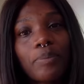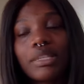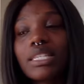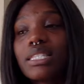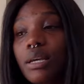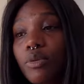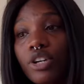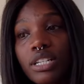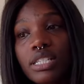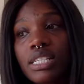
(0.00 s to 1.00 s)
But then some
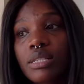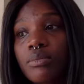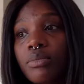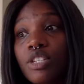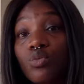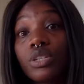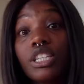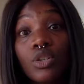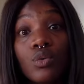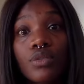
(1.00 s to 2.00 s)
criticism is
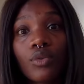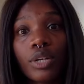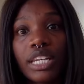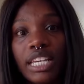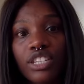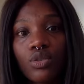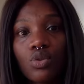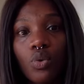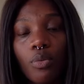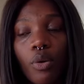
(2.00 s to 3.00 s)
really useful and it gets you
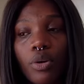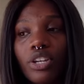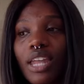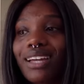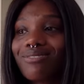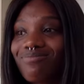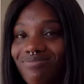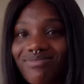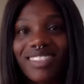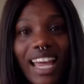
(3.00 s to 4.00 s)
to a point where you're like,
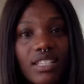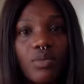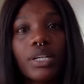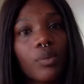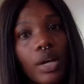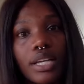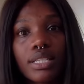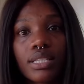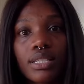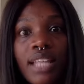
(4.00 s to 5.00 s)
that's what it was.